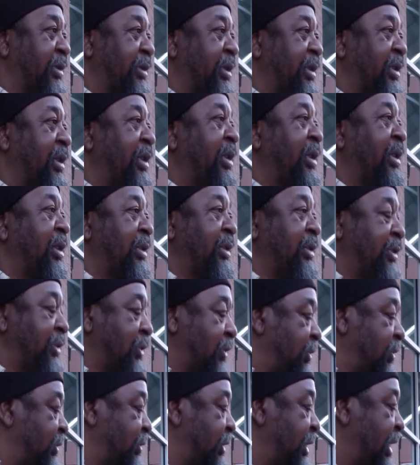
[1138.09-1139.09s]
Some,
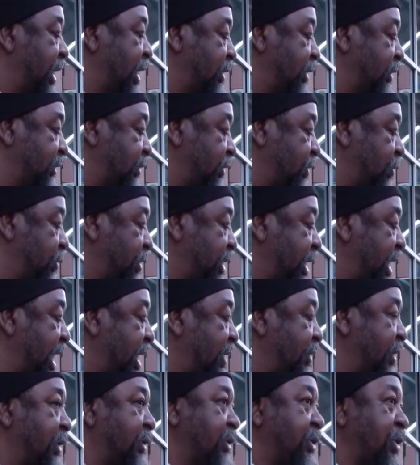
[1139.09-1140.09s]
so, something yeah, different. so we
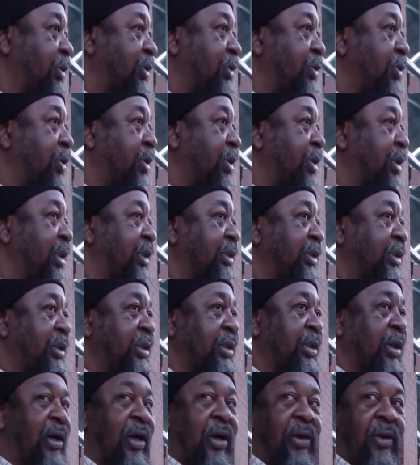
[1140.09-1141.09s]
have these concordance
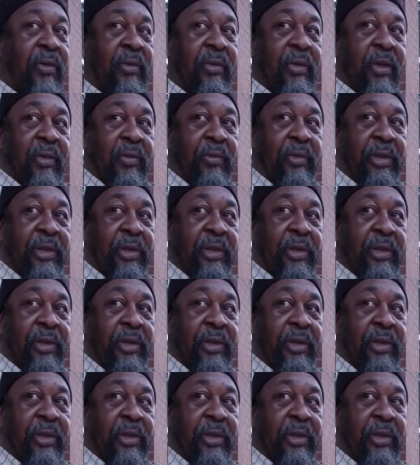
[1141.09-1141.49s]
on.